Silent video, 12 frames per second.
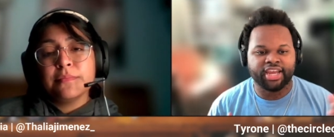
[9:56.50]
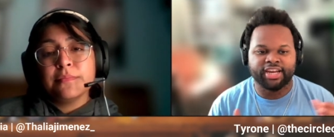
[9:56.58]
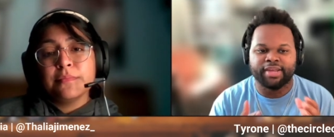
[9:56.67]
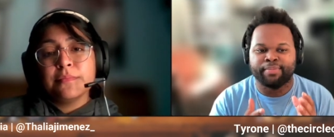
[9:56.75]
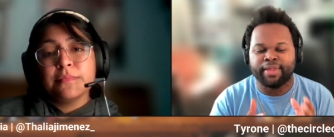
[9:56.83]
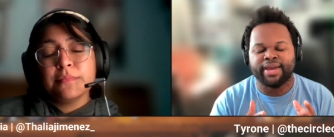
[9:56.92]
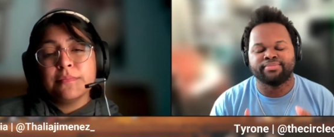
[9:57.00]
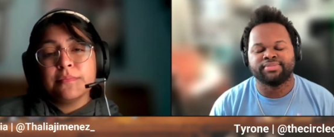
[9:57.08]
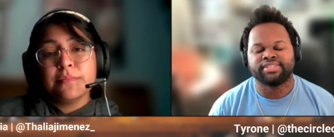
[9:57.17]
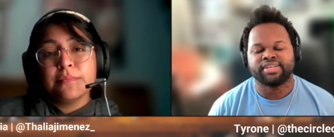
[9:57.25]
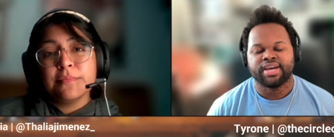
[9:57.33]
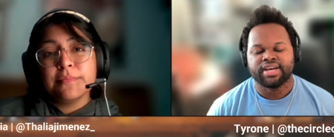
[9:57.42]
Speaker 1: and he
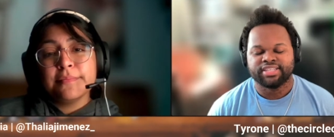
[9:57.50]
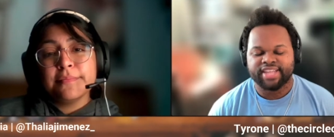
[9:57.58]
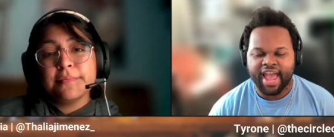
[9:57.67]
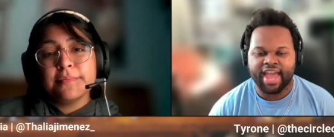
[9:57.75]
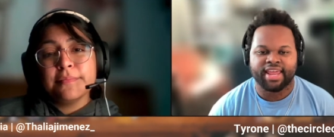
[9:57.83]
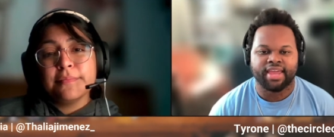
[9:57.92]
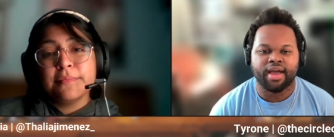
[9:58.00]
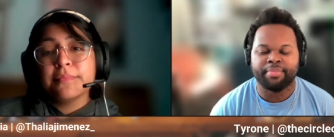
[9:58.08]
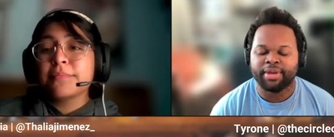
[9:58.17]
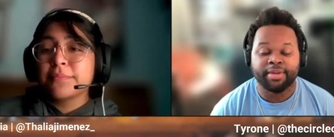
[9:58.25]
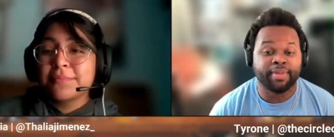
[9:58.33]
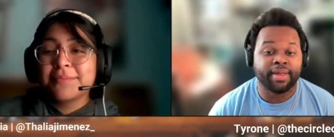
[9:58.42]
blames Danny. I mean,
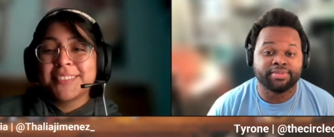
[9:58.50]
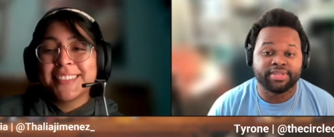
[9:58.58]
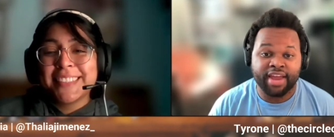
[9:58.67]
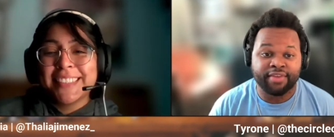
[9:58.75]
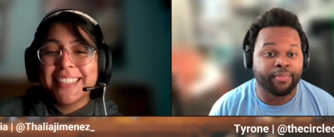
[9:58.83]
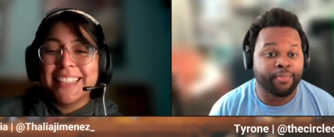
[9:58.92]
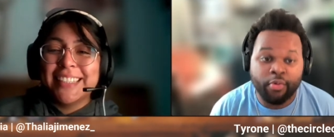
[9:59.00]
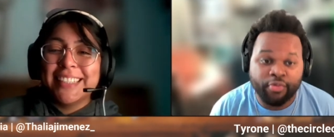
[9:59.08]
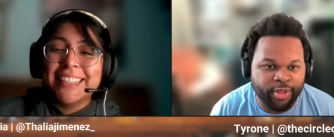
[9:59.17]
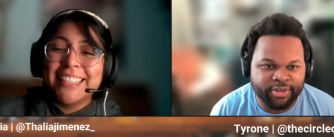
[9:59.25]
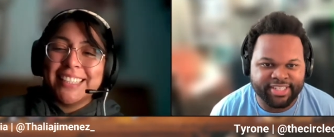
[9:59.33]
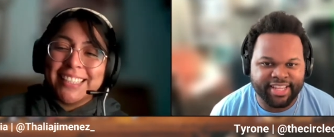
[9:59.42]
he blames Ed for both of
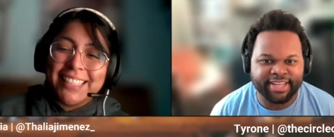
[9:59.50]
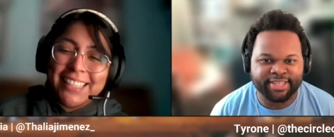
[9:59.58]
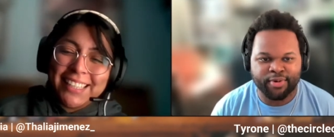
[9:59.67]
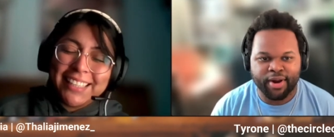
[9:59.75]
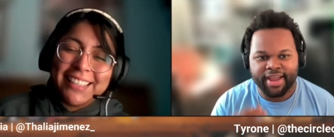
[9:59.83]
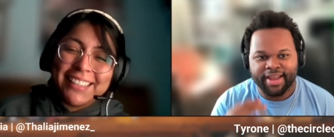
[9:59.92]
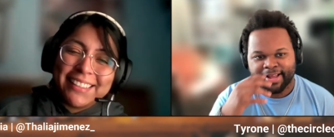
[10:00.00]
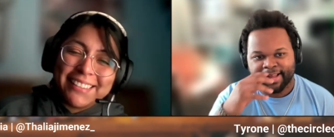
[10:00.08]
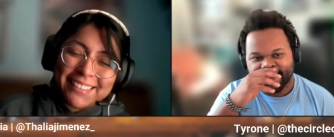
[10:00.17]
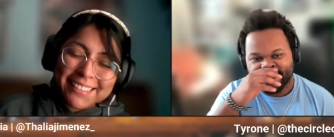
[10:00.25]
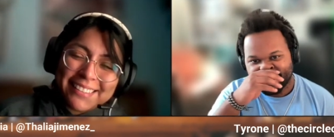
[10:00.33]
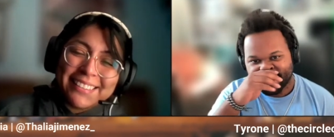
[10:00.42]
those things, right?
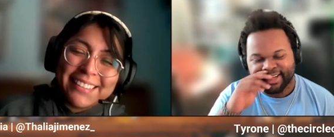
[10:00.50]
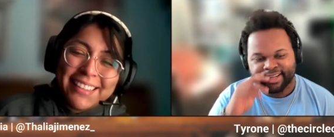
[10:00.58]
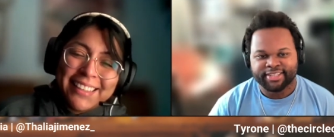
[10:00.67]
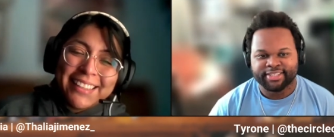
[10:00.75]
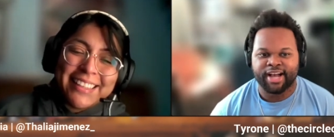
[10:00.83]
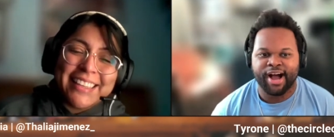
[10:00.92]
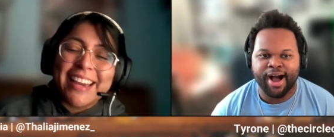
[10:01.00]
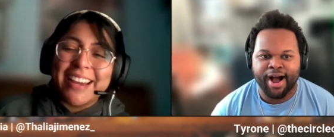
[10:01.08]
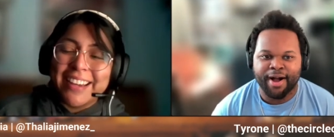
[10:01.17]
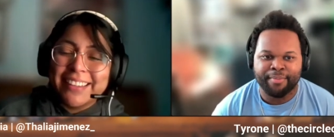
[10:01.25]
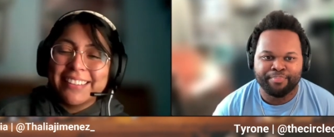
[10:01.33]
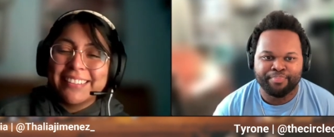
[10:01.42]

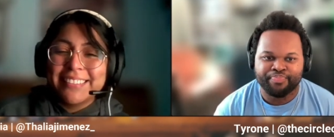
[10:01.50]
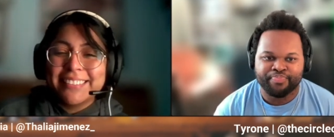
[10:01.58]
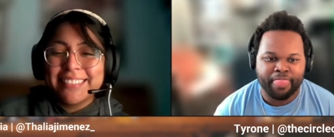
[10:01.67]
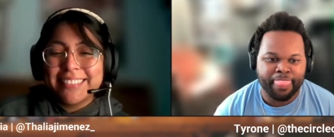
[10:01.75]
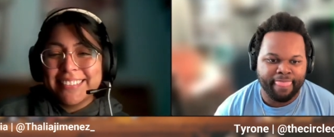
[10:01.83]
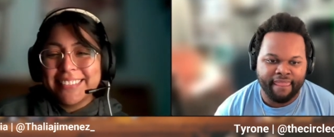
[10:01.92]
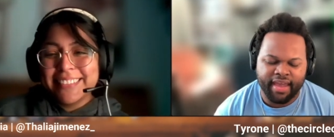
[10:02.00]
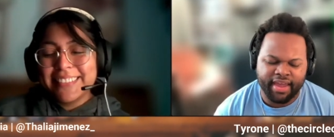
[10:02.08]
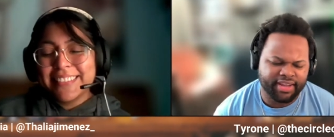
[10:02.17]
Yeah. Um, and